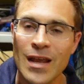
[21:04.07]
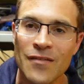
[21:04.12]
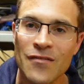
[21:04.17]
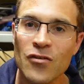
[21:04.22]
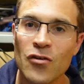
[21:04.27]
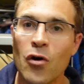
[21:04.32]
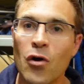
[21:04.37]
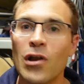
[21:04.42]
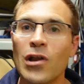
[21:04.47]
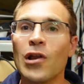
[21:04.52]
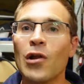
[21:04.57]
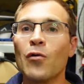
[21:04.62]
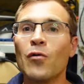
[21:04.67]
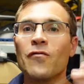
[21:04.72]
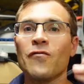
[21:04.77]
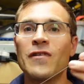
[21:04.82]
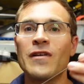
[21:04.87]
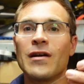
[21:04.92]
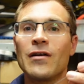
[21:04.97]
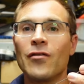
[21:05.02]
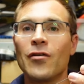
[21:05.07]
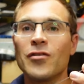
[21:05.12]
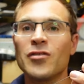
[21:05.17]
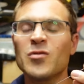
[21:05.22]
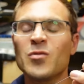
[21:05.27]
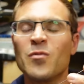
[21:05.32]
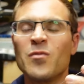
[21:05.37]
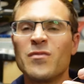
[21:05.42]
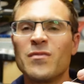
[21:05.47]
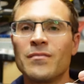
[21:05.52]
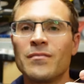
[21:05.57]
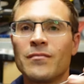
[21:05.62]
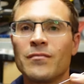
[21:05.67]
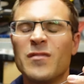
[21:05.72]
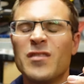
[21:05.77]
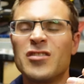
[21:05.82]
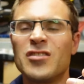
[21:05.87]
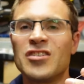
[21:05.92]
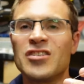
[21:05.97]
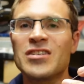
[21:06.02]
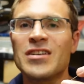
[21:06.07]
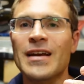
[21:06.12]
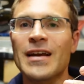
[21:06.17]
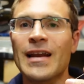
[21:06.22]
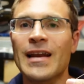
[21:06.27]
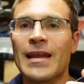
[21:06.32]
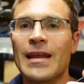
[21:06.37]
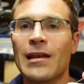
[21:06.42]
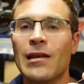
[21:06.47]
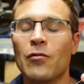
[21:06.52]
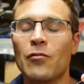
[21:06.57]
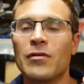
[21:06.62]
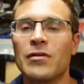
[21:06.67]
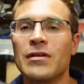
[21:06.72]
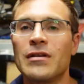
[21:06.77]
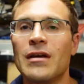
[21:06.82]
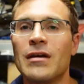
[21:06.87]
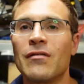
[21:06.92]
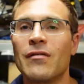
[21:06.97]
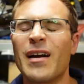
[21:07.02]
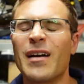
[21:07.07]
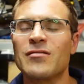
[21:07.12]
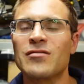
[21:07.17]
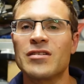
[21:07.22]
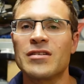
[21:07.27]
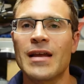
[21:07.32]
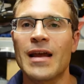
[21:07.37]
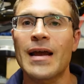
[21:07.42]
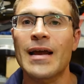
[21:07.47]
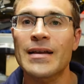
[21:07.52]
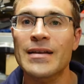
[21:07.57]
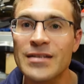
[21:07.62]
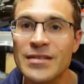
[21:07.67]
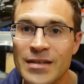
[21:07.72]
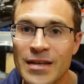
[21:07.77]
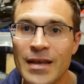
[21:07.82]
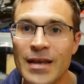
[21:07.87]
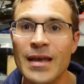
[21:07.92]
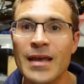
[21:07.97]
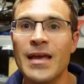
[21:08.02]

haven't got a long filler rod which is dangling around in your hand.